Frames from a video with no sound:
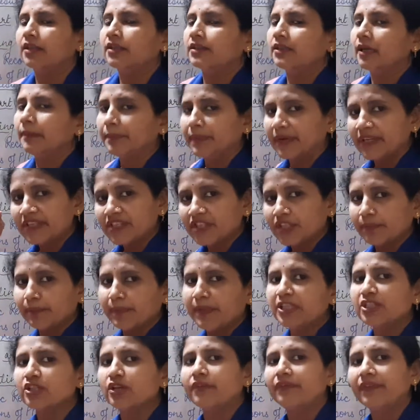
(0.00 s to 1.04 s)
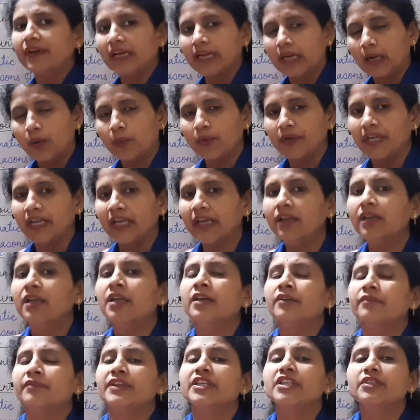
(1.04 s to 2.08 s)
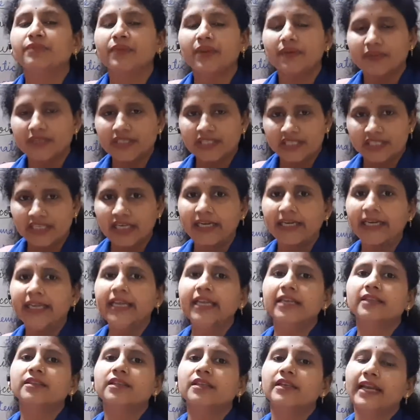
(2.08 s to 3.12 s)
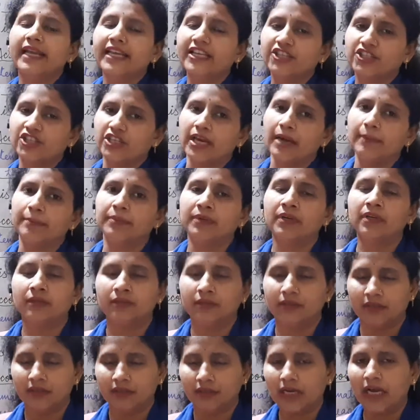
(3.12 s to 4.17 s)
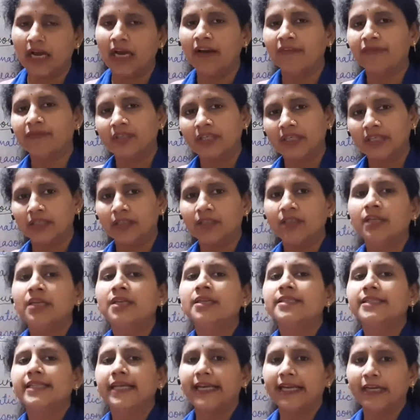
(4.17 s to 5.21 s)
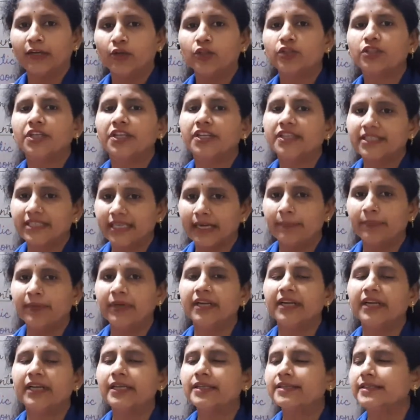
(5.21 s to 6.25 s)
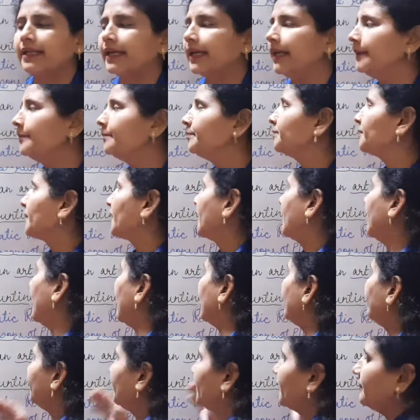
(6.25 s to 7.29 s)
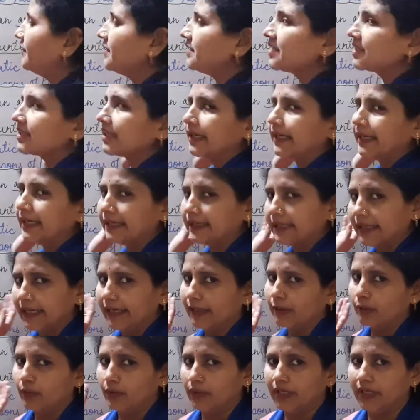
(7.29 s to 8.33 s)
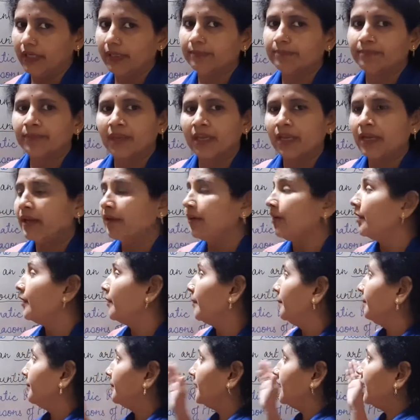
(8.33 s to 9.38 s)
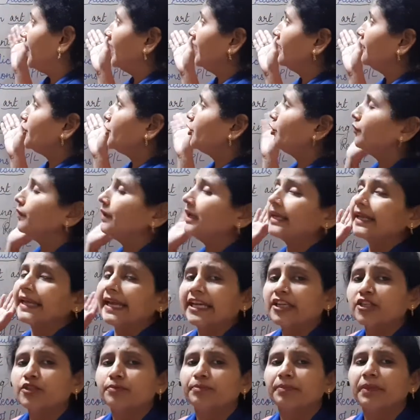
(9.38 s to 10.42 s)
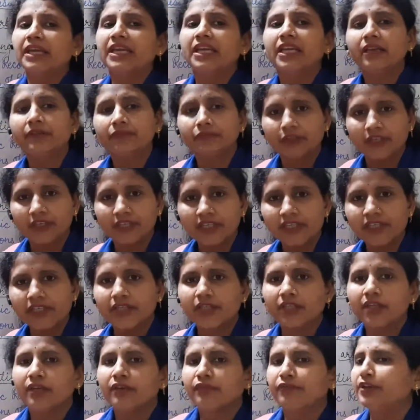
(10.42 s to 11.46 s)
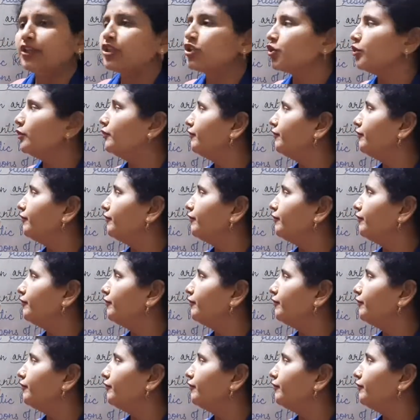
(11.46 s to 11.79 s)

the principles of accounting, which we will study in the next chapter, after second or third chapter it is there, and we will study there only. You will get many words which you